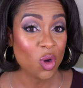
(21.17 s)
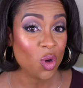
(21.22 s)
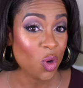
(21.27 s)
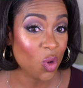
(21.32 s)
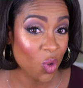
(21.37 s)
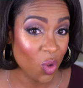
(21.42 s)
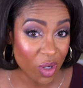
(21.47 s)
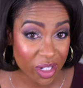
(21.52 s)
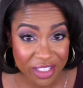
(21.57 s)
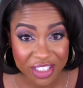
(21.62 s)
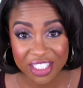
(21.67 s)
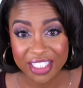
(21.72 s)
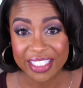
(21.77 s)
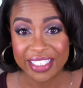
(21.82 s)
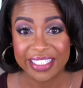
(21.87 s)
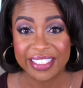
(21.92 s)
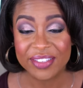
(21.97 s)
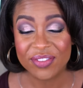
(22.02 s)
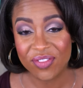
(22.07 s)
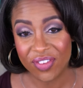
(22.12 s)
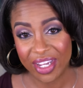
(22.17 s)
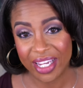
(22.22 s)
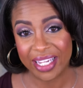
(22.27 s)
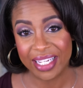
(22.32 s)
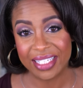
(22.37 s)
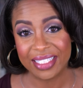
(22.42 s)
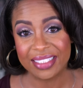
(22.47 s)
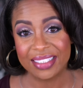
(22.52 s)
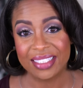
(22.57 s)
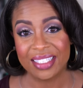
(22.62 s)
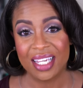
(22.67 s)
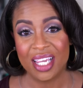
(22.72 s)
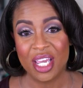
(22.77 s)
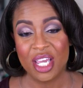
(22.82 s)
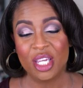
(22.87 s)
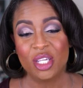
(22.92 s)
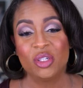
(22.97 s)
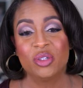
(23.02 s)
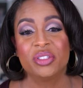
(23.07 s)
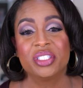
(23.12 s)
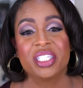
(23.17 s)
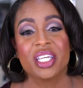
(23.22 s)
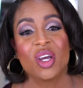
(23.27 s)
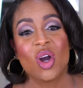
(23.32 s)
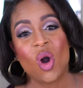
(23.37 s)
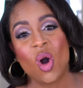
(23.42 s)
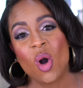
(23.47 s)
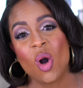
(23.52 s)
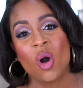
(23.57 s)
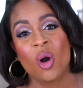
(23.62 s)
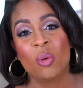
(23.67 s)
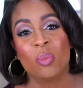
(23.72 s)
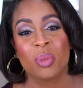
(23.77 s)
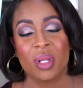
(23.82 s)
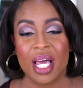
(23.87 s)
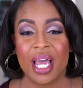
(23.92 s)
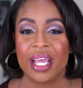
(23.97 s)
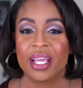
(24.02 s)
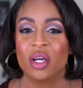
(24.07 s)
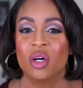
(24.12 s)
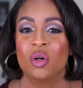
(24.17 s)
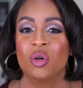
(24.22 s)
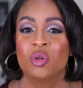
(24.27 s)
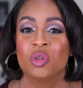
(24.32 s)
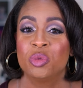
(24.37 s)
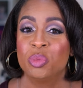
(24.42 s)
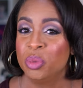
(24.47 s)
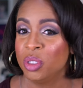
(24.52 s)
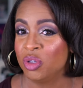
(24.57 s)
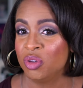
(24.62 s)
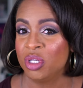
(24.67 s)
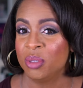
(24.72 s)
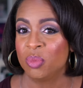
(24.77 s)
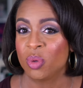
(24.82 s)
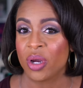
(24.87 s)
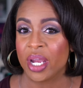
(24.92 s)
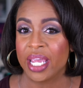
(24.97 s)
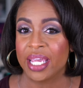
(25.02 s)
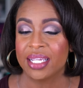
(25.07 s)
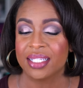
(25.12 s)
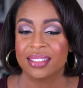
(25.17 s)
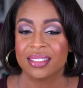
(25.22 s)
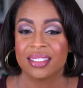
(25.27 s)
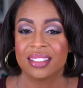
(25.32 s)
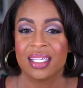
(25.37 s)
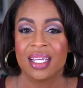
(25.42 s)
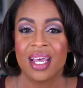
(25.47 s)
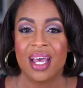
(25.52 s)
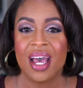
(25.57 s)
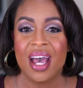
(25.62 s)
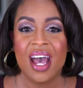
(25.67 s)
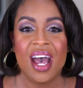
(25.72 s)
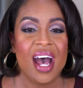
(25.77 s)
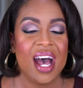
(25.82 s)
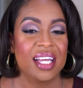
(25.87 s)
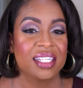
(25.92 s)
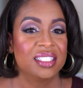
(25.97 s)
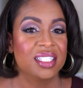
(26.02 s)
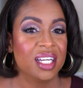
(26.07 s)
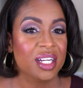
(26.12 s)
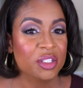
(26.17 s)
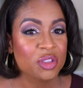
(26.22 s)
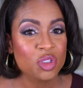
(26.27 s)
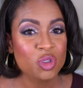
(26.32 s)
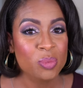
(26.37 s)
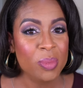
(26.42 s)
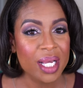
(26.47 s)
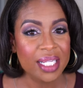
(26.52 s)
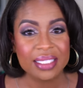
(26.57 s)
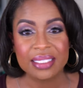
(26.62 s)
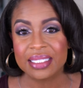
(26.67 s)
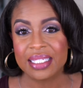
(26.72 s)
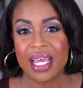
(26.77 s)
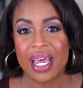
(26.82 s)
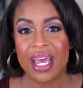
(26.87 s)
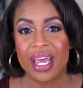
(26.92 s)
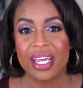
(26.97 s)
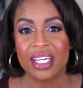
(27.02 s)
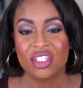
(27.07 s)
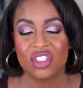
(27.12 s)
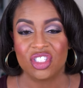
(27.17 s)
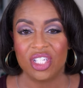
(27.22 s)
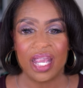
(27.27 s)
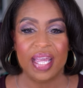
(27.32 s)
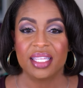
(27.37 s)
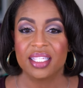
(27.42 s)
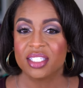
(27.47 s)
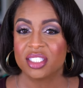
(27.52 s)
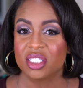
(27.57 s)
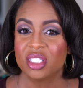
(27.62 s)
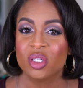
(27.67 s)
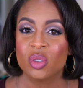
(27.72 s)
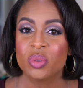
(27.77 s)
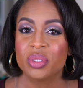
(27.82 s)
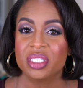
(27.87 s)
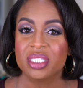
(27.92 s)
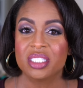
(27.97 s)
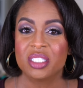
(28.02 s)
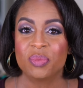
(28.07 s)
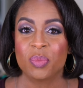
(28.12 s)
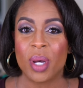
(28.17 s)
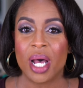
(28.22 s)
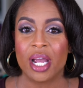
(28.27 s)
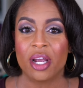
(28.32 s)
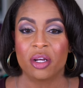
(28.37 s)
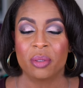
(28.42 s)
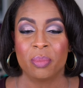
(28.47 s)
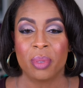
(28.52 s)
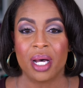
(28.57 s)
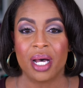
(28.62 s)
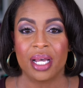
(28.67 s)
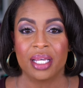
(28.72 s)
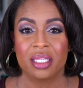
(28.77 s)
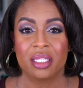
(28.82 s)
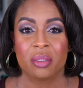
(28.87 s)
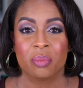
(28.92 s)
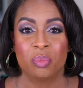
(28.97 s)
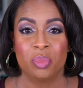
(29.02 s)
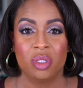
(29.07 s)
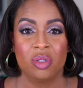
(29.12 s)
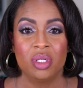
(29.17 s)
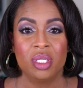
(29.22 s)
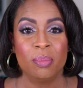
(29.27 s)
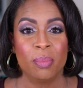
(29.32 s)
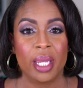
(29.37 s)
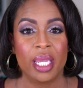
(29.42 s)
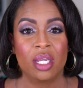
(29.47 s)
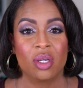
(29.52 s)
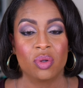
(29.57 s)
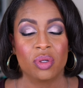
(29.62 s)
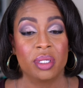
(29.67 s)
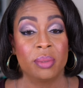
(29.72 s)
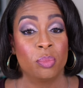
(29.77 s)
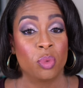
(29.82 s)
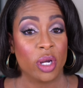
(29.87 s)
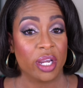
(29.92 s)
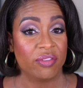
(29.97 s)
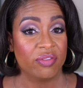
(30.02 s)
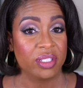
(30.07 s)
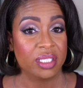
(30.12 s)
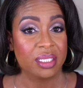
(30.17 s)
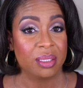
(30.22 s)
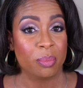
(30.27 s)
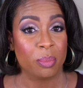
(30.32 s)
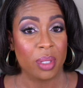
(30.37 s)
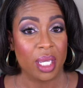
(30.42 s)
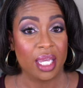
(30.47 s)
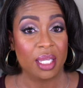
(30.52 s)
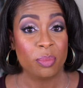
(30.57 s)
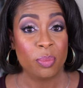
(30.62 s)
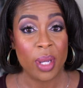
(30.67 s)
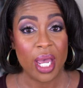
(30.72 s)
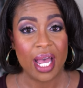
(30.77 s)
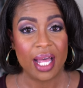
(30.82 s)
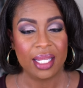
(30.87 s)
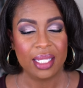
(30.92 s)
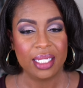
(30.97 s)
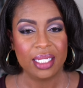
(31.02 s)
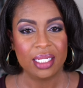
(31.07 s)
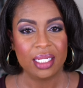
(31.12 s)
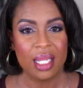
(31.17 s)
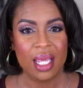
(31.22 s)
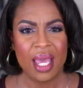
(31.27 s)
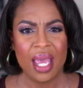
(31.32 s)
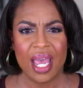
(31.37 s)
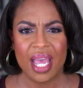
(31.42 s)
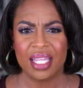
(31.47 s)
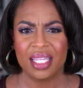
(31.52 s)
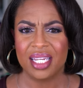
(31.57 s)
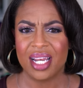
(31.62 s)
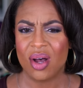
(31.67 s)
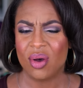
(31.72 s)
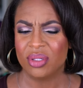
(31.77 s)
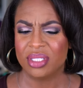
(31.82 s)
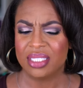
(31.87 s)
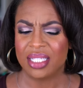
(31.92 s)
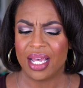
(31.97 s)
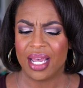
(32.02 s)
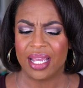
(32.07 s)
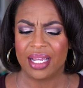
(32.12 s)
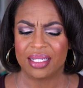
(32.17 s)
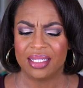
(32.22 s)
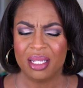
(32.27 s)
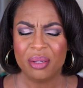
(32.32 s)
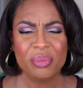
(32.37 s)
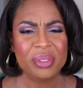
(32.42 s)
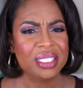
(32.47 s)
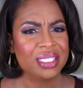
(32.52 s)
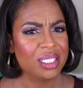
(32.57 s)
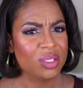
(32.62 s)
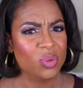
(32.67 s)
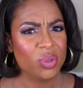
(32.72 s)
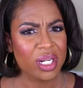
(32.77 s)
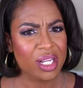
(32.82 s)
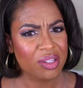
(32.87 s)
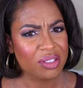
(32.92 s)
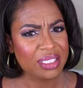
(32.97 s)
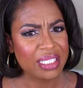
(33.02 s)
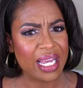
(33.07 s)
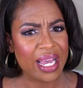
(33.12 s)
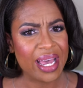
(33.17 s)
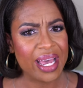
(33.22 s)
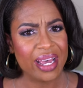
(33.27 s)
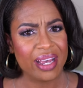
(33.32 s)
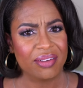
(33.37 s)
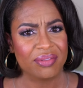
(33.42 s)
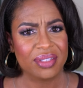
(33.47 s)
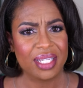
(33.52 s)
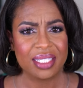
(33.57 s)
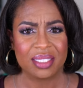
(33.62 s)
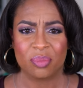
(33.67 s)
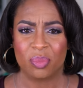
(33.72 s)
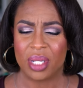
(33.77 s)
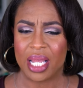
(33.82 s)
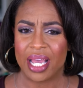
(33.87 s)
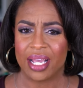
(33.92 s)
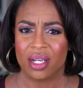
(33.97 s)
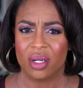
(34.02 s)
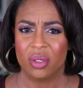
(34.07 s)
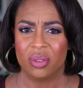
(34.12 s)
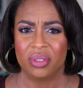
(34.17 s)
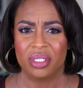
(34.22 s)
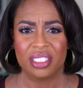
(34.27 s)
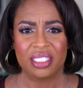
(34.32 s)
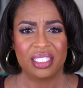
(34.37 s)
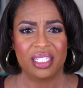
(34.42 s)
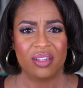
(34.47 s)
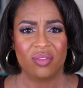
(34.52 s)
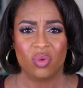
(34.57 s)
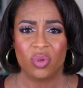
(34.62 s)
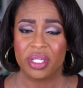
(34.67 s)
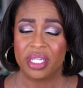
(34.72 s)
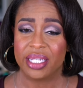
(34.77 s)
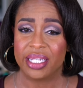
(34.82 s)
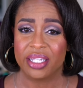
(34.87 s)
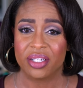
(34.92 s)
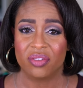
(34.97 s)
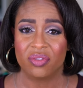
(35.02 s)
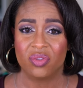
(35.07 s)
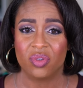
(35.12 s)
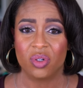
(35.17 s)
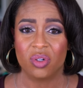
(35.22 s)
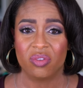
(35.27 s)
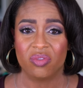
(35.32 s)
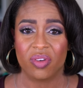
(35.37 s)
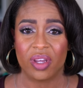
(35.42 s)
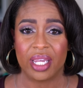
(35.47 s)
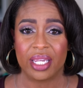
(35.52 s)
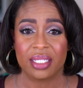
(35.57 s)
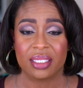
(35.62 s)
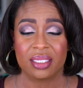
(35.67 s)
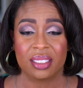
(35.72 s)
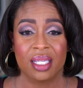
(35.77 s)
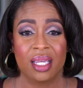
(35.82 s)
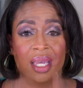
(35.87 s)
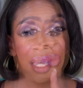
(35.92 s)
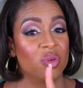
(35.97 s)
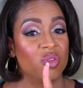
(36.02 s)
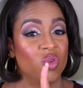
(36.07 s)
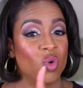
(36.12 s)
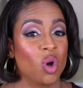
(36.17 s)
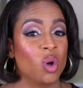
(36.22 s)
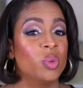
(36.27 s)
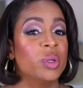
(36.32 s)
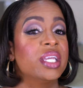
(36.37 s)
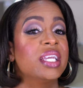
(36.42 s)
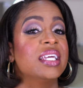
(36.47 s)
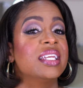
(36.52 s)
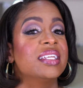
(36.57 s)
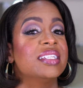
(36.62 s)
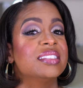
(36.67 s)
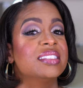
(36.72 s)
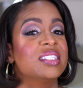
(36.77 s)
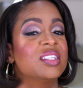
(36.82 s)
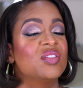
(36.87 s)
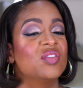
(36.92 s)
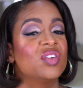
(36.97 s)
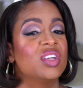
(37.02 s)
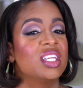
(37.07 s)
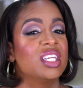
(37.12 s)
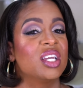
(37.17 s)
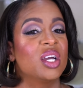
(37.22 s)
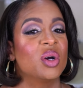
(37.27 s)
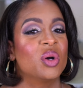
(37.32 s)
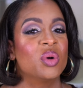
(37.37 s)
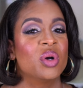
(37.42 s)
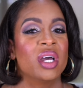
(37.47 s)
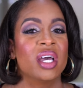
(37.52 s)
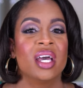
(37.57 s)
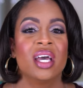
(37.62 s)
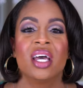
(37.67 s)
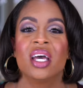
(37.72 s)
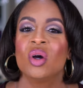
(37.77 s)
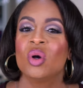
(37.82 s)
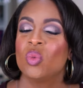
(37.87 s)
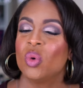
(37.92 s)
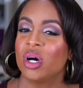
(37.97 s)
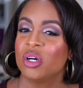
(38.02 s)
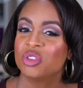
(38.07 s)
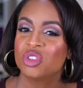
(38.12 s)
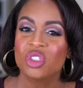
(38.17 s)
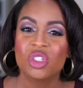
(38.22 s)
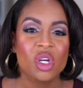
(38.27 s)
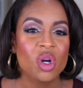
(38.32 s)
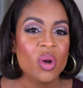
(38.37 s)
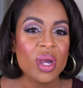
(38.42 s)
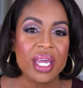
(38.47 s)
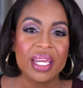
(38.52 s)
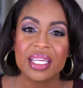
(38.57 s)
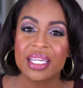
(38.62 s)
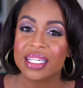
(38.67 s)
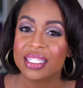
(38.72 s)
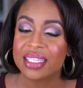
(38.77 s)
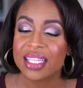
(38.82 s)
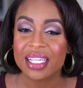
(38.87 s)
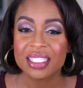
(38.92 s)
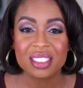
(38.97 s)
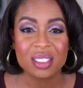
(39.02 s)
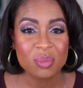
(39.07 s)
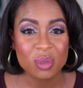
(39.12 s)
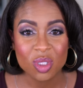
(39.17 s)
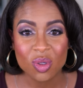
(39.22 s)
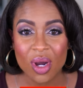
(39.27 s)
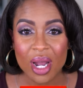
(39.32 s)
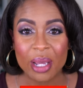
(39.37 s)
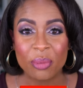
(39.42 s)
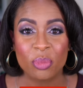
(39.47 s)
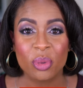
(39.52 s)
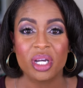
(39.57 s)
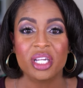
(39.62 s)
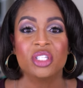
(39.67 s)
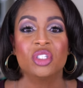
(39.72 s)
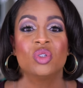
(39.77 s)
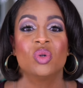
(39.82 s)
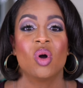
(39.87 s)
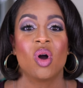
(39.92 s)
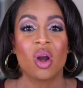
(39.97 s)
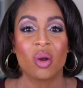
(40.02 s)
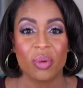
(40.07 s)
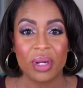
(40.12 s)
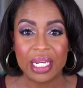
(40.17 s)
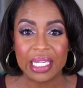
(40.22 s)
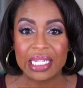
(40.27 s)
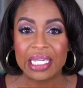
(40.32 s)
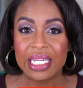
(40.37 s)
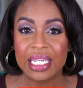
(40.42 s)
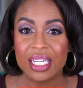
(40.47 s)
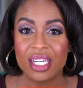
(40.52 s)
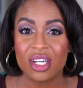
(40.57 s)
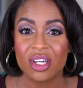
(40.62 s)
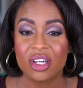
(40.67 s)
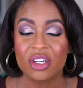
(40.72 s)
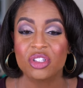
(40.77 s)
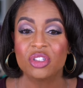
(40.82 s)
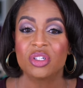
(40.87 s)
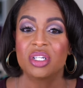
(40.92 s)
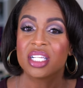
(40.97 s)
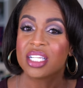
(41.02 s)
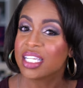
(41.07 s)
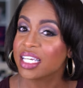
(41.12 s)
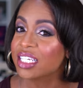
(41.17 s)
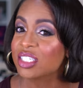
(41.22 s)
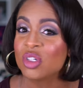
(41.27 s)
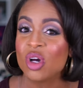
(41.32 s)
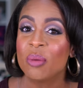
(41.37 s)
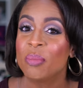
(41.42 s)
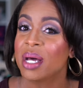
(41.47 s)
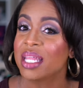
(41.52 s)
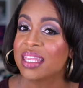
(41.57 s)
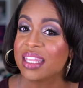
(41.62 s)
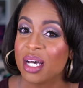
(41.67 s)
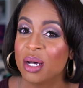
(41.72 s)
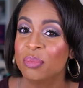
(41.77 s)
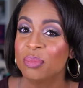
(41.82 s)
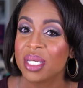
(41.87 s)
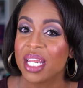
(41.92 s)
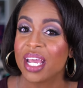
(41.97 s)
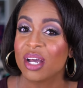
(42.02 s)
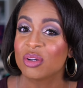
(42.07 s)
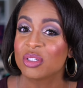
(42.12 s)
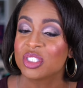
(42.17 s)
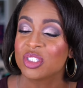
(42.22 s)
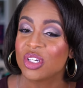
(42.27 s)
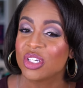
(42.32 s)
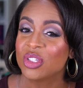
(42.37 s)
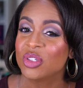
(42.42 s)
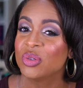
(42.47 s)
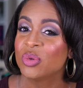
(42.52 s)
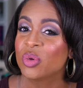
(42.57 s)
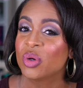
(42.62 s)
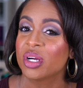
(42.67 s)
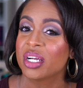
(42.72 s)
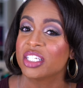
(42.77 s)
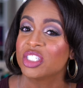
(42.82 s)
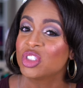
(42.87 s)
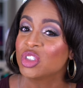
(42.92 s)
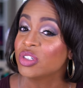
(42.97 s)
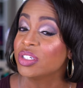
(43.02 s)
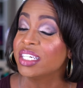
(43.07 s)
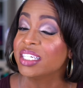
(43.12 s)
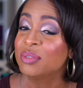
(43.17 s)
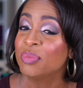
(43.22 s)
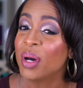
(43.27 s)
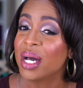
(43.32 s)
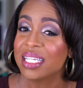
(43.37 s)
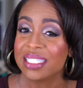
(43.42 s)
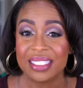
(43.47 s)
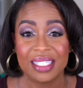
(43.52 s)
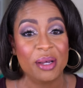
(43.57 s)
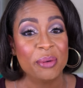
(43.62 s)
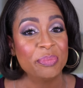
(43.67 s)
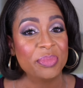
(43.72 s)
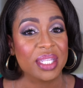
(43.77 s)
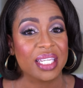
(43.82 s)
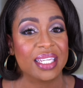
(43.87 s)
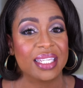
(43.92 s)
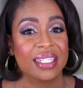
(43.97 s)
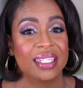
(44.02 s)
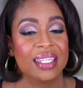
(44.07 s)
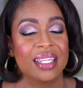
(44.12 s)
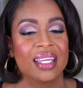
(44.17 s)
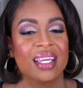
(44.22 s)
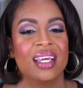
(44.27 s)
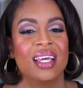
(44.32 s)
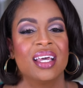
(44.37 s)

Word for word: gorgeous face, using all black owned beauty brands. I dug through my stash and this look was inspired by the Beauty Bakerie Breakfast in Bed Palette. And then I was like, let me see what else I have that's black owned and see if we can get a full face. Before we get into the video, why don't you go ahead and hit that subscribe button. You already here, you clicked on my thumbnail so you were intrigued by something.